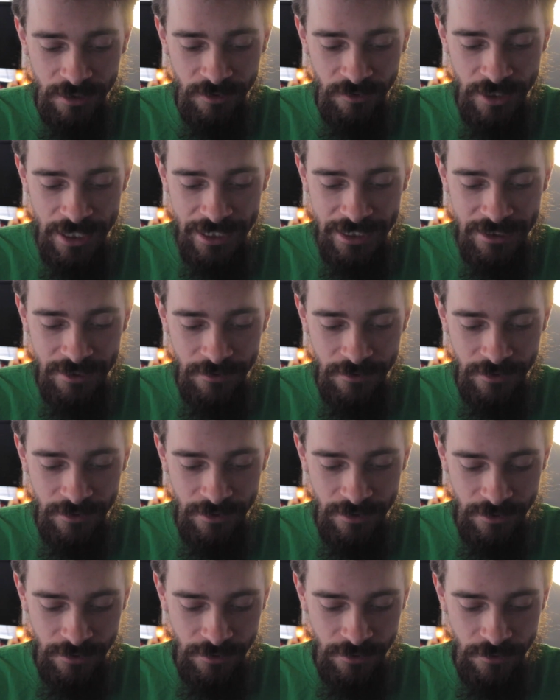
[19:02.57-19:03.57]
like,
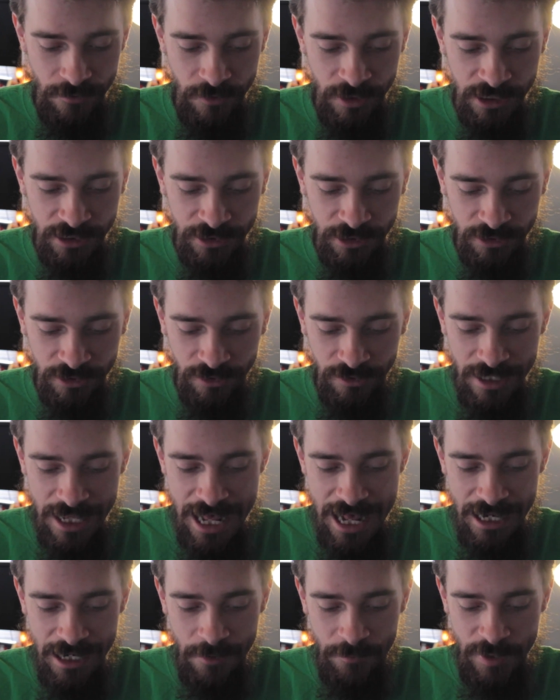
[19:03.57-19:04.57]
because there's a
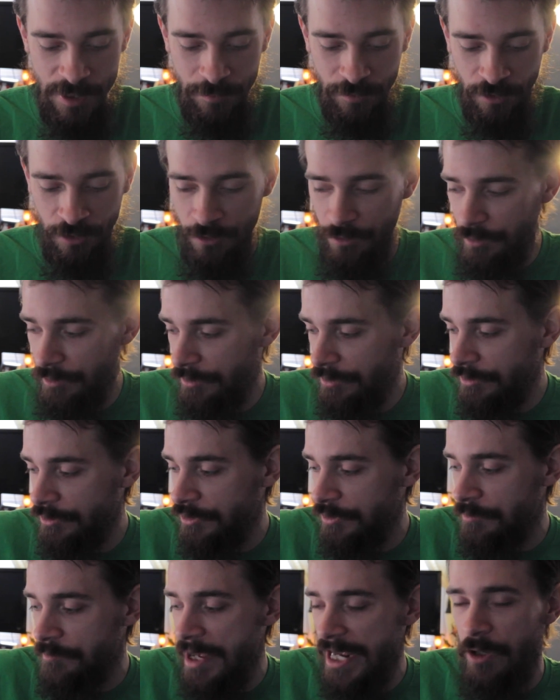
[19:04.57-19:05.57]
lot of people who
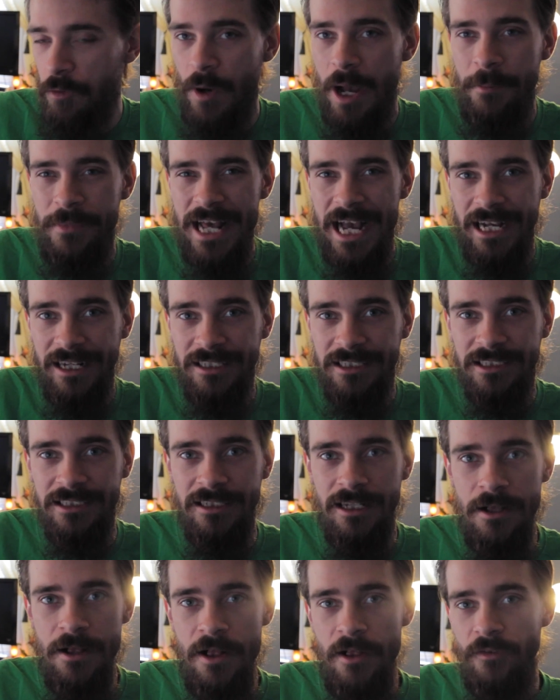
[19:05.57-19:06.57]
make web decks.
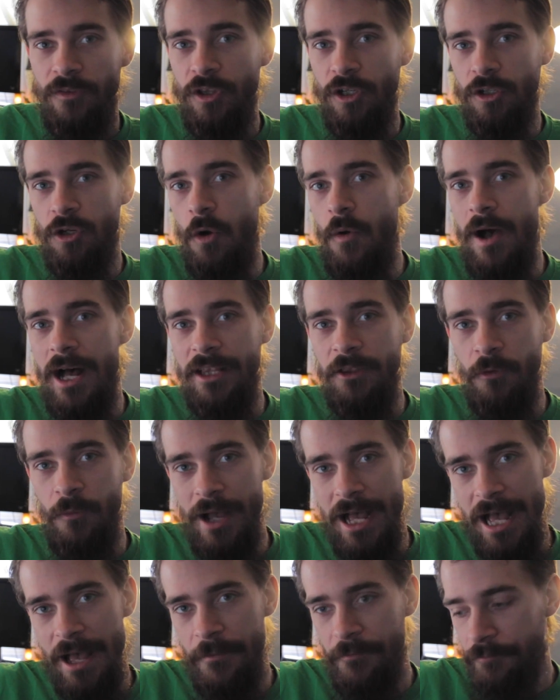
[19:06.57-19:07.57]
They'll go on the
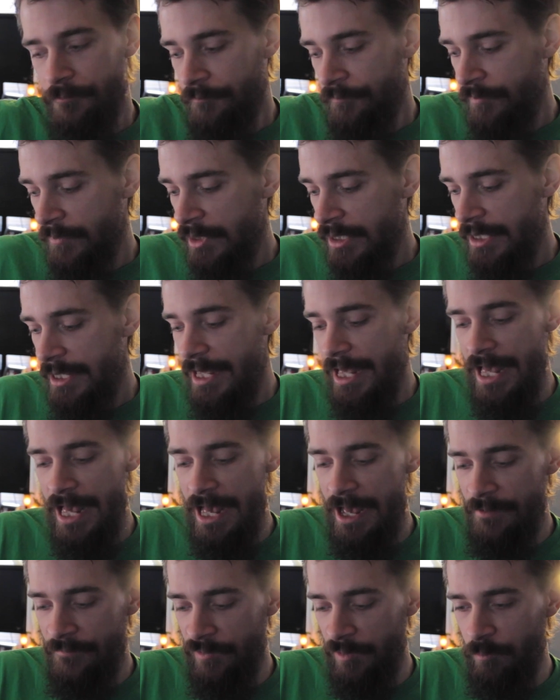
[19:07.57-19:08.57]
web
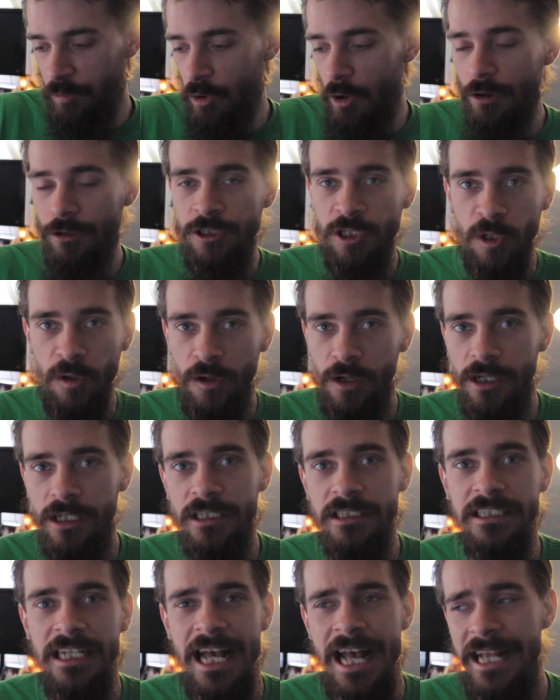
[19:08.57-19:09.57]
and for Pro
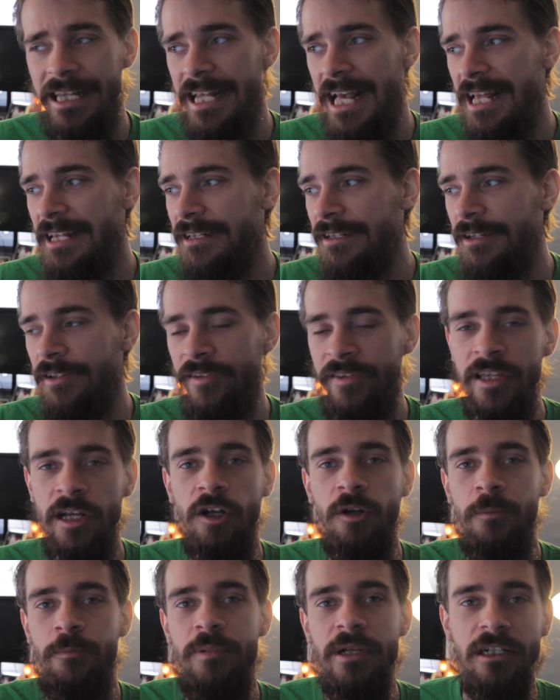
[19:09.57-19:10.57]
Tours, and then
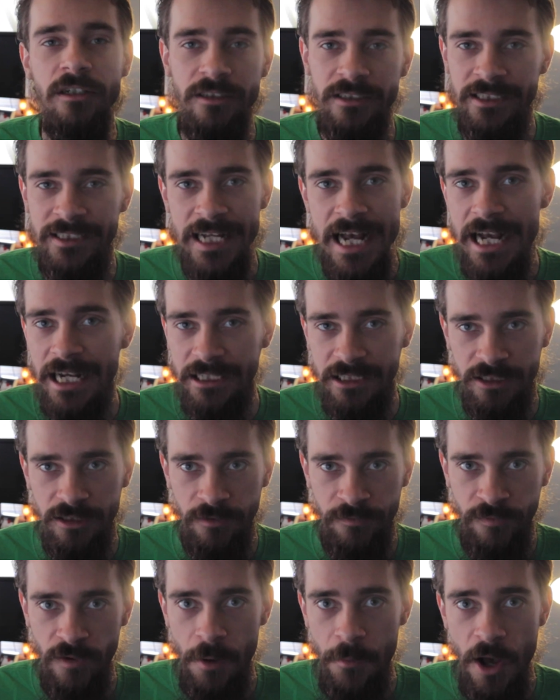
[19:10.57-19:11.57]
they'll build decks
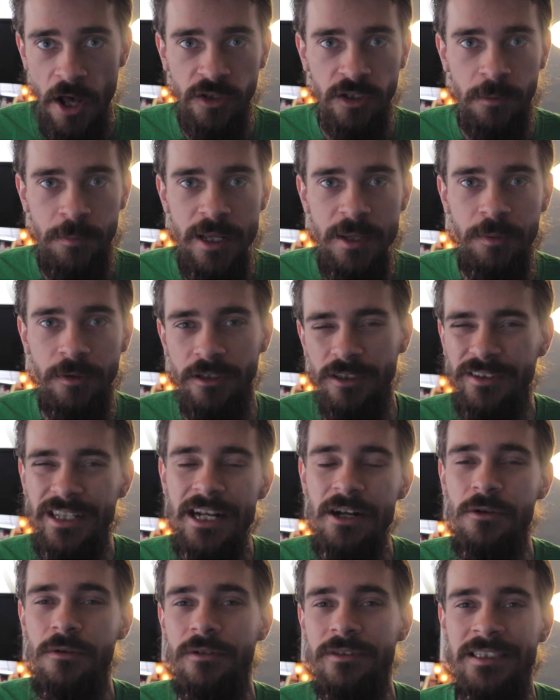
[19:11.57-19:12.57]
from other people. They
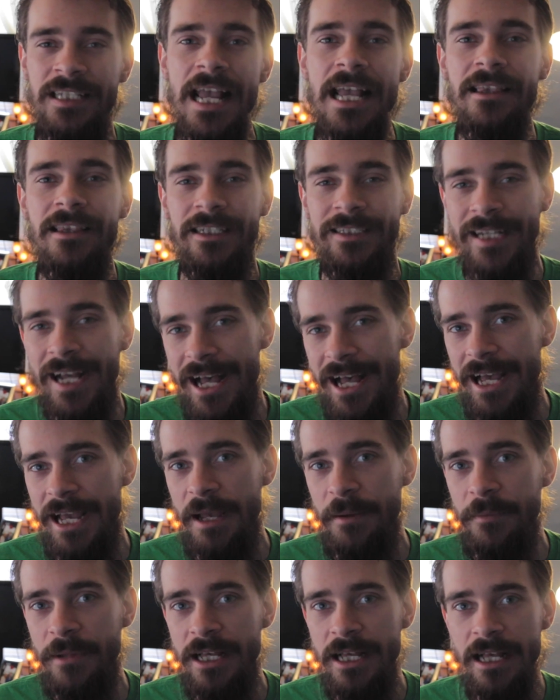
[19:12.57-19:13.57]
don't take the
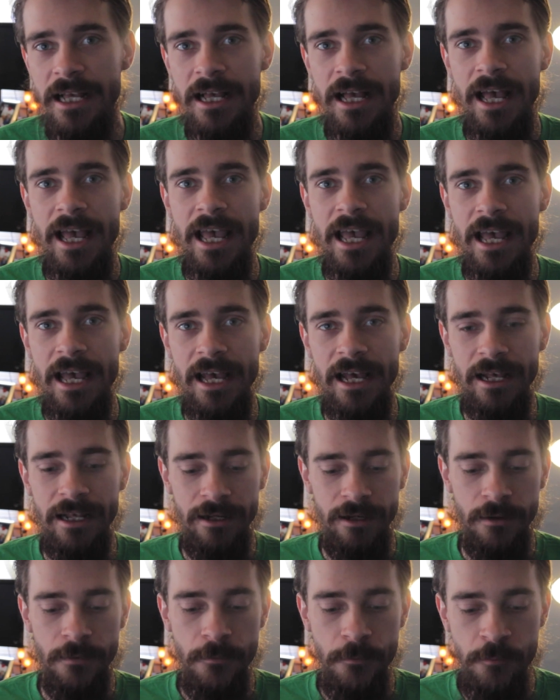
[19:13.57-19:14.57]
time
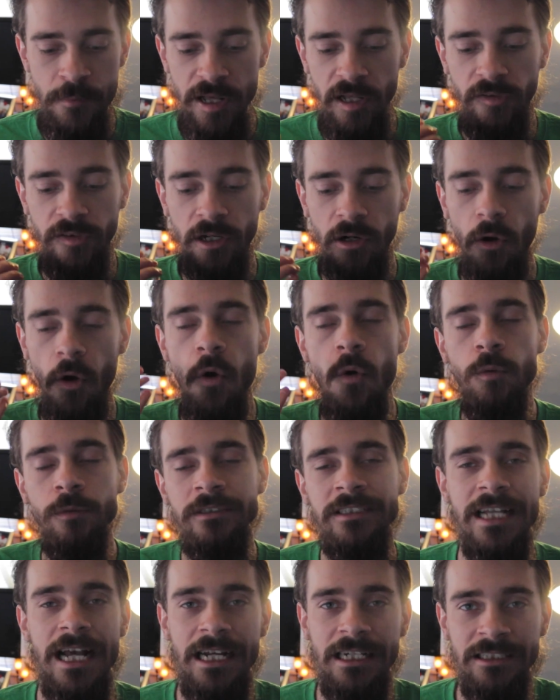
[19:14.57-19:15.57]
and build their
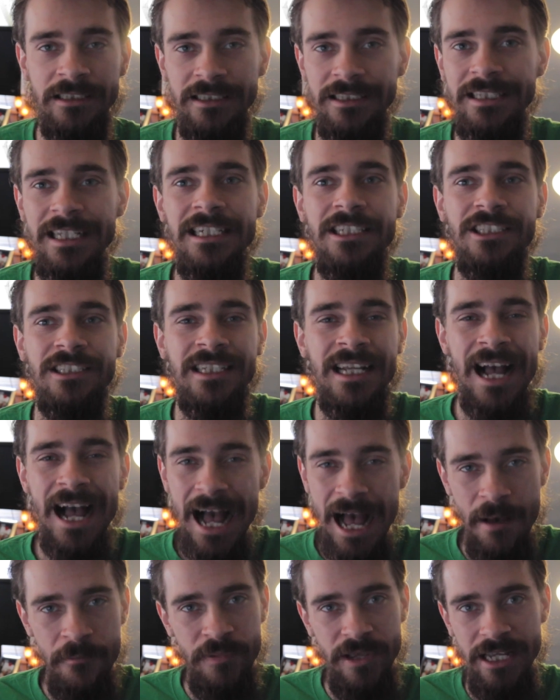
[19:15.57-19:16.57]
own decks. They just
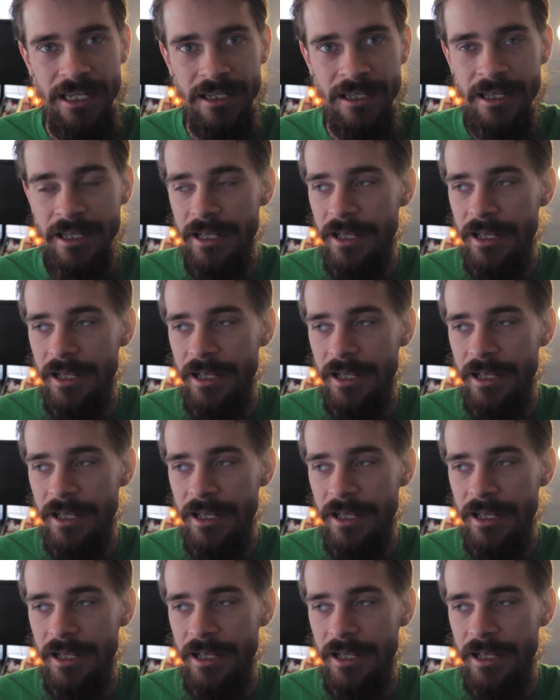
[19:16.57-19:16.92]
copy.